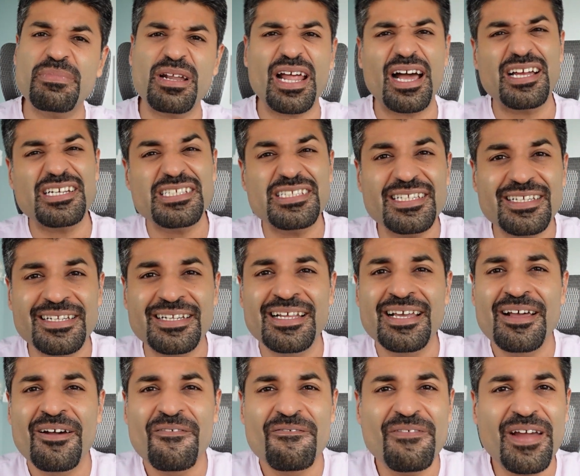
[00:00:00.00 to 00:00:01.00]
But Ashdin,
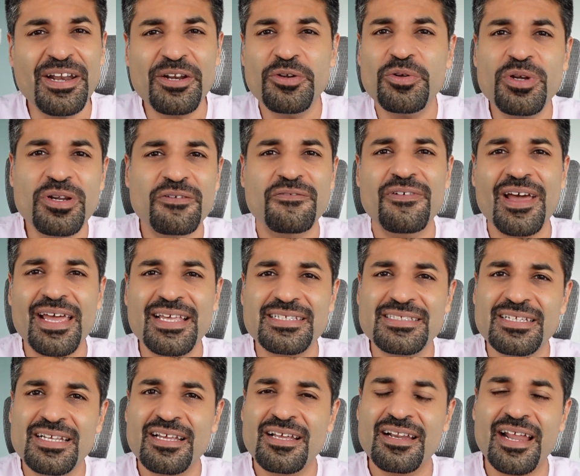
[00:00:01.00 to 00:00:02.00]
when to
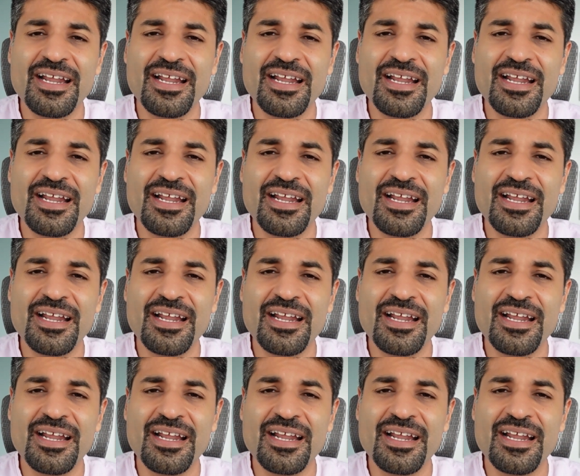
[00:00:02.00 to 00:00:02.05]
invest?